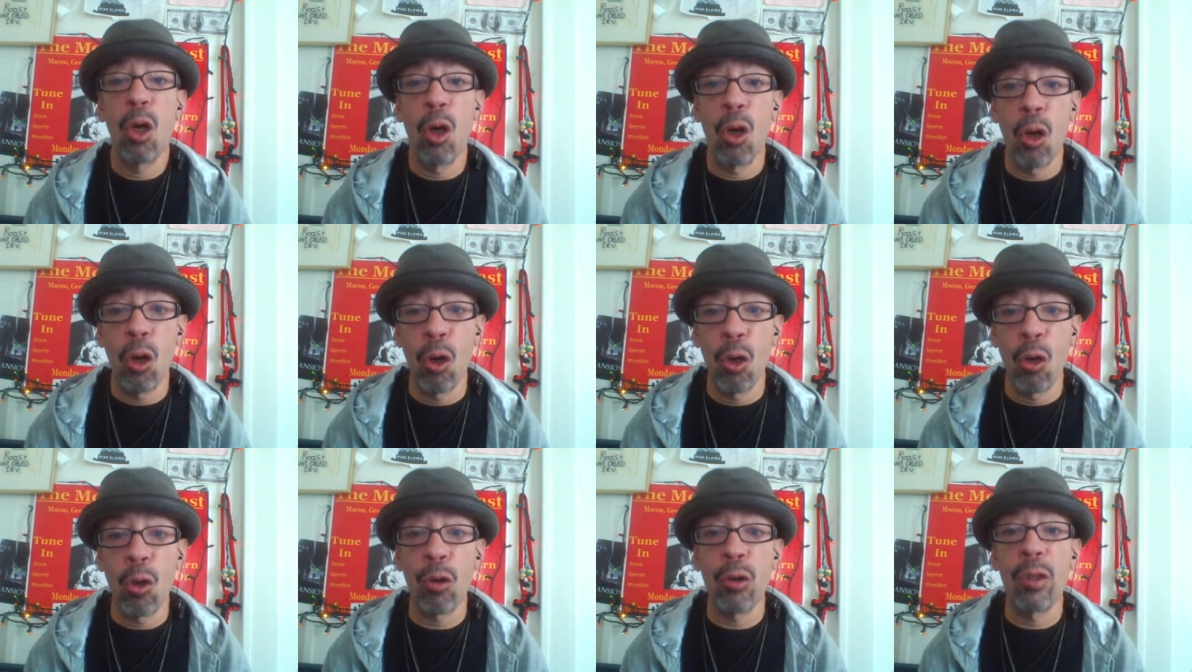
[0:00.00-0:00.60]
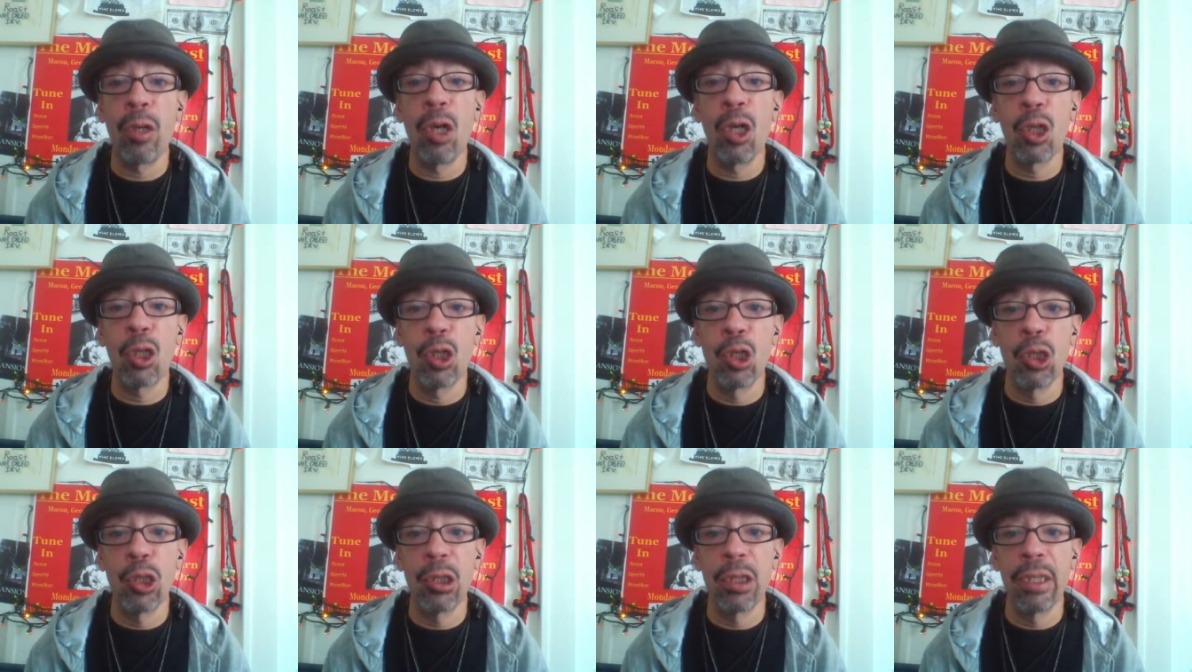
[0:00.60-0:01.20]
earn a
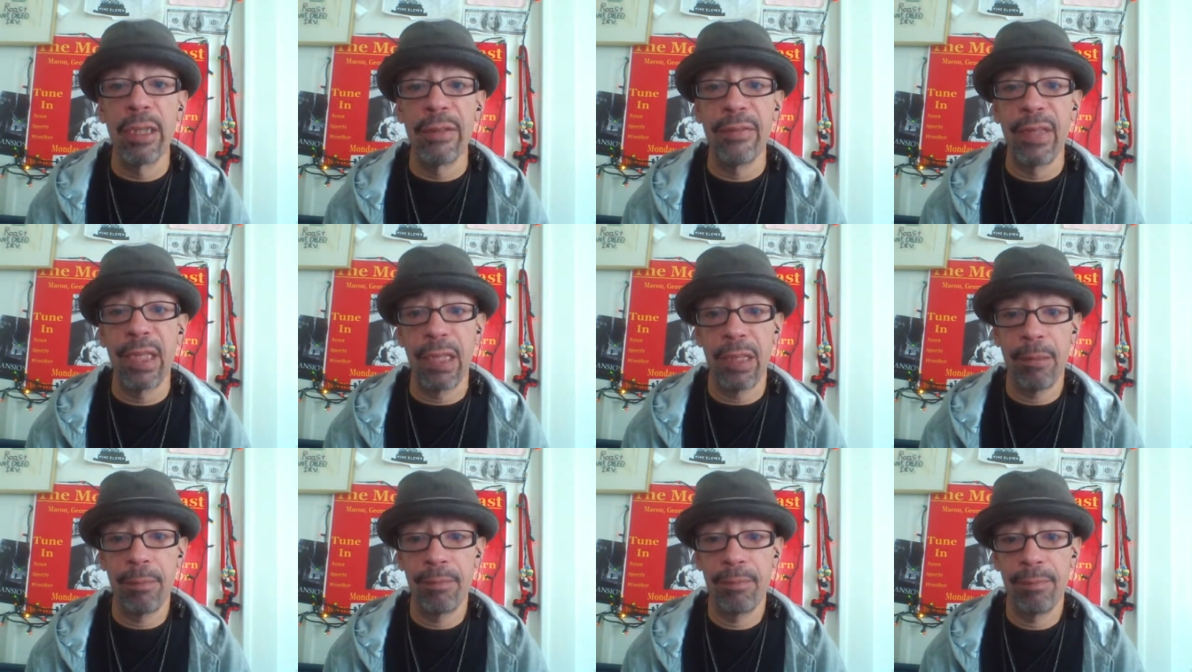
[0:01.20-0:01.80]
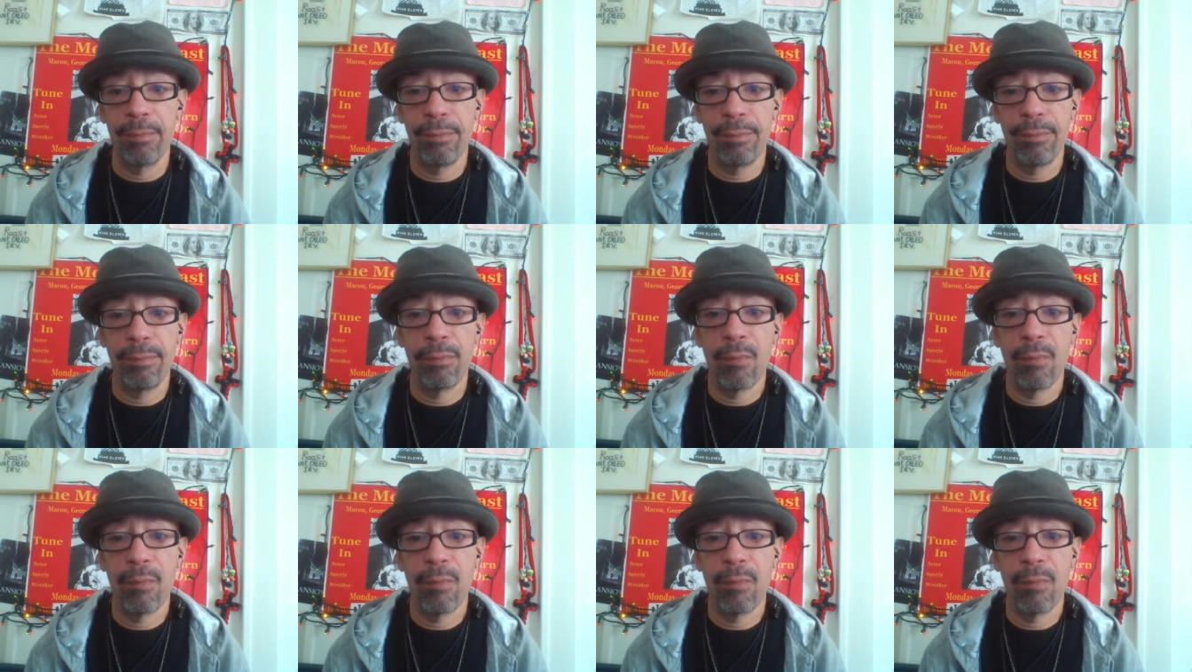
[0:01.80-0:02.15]
good living